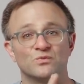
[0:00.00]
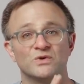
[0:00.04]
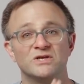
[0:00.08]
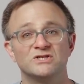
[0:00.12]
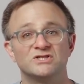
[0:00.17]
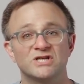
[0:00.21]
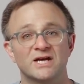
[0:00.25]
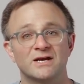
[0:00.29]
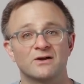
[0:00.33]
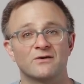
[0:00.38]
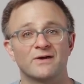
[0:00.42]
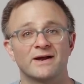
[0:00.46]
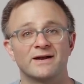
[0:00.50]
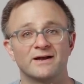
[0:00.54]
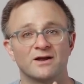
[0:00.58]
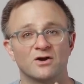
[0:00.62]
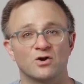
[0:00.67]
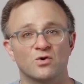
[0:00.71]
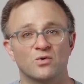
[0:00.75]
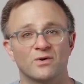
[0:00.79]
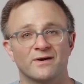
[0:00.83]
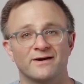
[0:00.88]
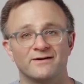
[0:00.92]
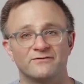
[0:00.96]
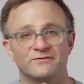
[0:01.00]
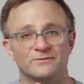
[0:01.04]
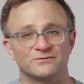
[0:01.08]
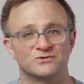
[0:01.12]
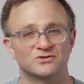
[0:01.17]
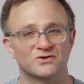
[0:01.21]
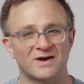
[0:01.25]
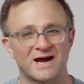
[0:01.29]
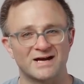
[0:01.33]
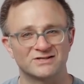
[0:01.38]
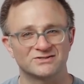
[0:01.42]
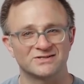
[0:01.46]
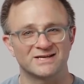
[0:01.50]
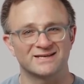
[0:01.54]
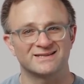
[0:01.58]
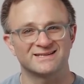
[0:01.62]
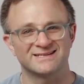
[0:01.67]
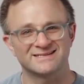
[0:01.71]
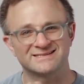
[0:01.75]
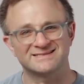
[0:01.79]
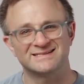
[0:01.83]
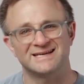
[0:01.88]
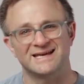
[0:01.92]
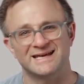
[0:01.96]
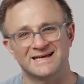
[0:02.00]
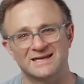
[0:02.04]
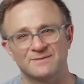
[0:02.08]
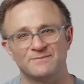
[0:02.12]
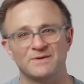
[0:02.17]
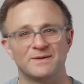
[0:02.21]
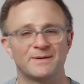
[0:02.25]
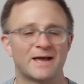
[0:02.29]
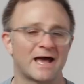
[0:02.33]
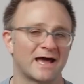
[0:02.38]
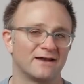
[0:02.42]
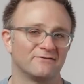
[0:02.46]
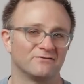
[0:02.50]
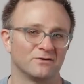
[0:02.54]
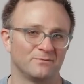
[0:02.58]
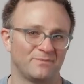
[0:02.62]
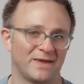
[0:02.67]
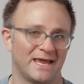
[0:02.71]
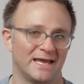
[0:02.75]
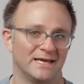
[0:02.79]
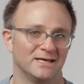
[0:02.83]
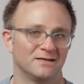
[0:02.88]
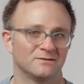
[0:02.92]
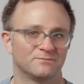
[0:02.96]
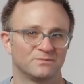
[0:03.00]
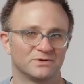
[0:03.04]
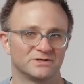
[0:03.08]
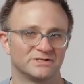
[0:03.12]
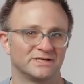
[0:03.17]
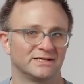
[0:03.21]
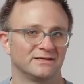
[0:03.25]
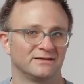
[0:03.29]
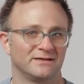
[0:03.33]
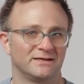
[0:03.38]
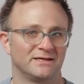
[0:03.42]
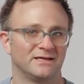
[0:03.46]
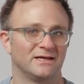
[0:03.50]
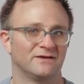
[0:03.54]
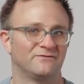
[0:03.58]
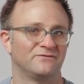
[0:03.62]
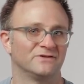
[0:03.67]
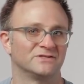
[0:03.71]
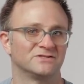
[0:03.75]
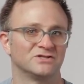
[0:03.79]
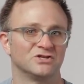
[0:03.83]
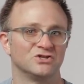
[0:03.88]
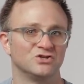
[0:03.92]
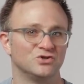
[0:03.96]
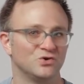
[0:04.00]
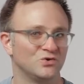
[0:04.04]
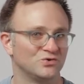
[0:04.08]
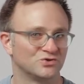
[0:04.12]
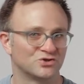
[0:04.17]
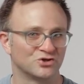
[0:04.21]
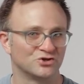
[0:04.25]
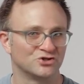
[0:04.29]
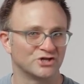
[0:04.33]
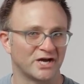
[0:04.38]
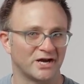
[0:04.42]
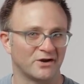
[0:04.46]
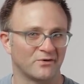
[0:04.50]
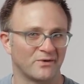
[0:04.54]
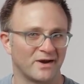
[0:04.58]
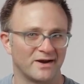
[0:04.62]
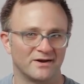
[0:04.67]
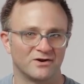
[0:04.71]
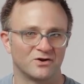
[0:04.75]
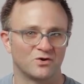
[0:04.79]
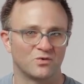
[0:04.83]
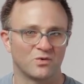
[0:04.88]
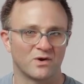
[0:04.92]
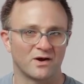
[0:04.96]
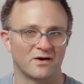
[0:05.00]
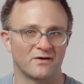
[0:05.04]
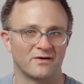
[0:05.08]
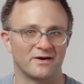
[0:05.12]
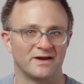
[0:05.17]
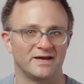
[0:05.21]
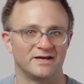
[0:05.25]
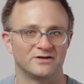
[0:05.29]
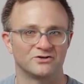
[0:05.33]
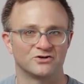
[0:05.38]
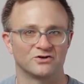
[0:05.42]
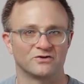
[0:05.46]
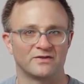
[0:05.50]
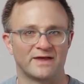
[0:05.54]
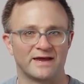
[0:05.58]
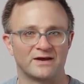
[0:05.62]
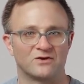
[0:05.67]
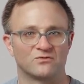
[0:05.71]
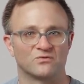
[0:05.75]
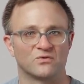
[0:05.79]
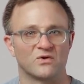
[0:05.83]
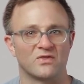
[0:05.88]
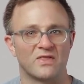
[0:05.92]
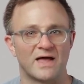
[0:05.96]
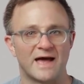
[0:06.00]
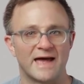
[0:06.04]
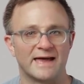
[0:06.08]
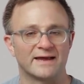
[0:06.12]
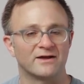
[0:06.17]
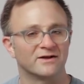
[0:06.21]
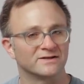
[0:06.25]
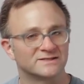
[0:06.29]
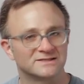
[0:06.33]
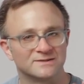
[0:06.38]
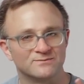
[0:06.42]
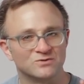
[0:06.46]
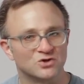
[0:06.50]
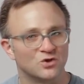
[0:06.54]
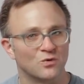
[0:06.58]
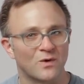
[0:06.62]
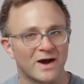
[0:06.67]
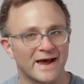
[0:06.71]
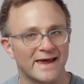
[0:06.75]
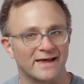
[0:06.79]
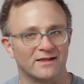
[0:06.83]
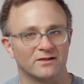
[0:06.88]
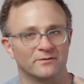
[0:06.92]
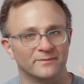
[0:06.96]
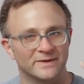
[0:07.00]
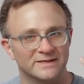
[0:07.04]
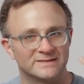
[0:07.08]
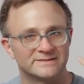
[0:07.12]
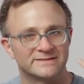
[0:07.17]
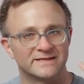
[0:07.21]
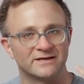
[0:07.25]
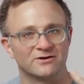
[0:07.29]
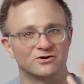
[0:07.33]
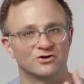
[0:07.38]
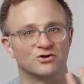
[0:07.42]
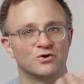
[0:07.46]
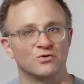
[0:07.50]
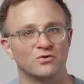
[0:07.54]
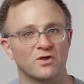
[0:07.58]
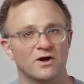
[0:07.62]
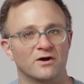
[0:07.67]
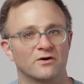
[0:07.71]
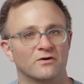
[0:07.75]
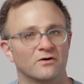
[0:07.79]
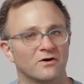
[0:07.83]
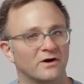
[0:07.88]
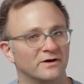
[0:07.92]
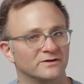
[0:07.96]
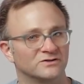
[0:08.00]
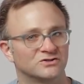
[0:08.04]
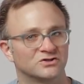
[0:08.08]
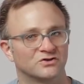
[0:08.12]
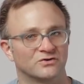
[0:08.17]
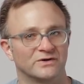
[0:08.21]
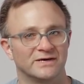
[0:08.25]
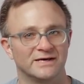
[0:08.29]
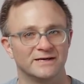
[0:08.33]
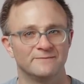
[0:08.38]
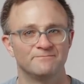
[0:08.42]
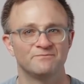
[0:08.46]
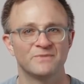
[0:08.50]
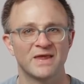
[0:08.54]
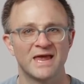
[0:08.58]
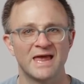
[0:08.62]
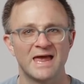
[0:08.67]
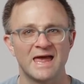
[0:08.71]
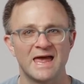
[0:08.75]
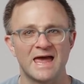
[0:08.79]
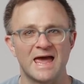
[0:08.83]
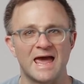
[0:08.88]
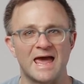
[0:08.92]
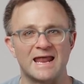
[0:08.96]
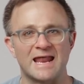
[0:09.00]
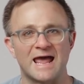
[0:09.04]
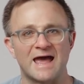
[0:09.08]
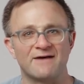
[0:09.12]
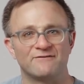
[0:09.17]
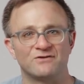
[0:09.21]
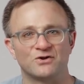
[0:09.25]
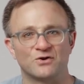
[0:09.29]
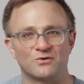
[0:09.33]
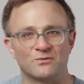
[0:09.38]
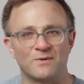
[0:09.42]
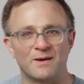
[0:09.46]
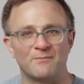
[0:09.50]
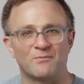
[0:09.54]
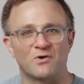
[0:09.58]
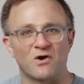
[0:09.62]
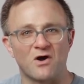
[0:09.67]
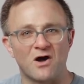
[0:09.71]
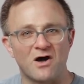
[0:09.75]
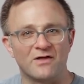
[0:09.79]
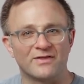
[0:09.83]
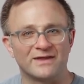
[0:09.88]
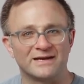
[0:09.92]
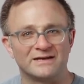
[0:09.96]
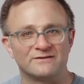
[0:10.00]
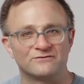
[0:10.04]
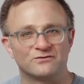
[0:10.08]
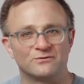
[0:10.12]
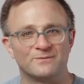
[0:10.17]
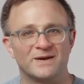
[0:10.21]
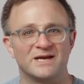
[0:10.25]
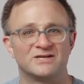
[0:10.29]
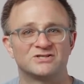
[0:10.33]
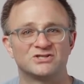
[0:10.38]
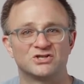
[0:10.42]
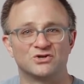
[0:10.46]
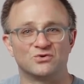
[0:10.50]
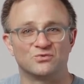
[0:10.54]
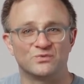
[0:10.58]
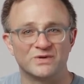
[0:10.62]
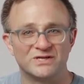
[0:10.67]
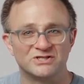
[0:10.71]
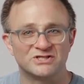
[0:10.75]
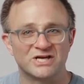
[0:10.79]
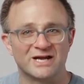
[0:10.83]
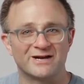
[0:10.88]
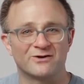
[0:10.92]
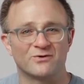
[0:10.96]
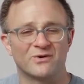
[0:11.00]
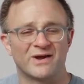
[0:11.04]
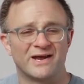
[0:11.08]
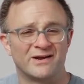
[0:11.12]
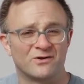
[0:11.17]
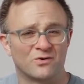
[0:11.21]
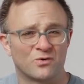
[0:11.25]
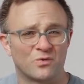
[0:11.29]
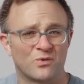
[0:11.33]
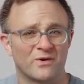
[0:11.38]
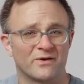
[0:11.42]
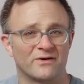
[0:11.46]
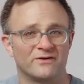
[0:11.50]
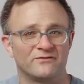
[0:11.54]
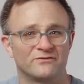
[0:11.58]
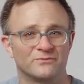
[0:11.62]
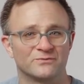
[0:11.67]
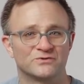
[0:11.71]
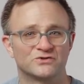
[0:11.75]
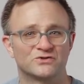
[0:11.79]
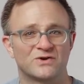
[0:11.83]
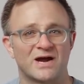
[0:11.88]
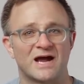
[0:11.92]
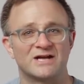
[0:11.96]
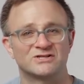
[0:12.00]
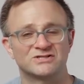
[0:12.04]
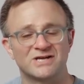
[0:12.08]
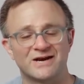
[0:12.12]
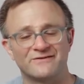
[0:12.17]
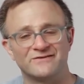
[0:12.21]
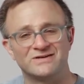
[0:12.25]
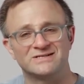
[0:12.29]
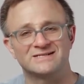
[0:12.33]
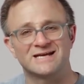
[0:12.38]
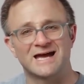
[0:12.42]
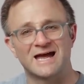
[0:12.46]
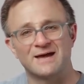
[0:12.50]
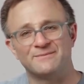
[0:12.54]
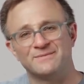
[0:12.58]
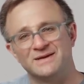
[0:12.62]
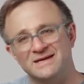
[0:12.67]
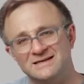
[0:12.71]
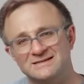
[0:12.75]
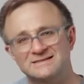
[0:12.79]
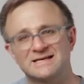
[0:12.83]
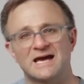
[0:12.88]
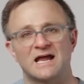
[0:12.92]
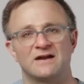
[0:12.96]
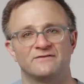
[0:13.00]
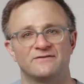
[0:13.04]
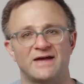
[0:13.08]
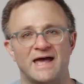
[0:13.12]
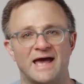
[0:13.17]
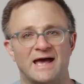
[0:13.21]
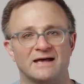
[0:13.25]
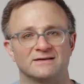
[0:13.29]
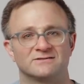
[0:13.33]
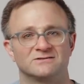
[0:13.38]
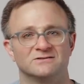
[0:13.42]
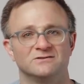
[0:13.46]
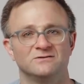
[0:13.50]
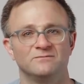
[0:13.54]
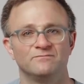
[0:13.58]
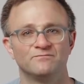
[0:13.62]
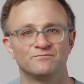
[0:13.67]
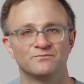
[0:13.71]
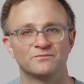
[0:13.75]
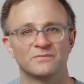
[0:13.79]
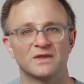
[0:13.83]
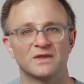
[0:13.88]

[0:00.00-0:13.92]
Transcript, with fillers: regenerating a query from scratch like this, it can be kind of a pain, particularly if it's a user-generated query and you're like relying on some UI elements that are no longer on screen. And having to remember all that information to regenerate a query from scratch every time is kind of a hassle.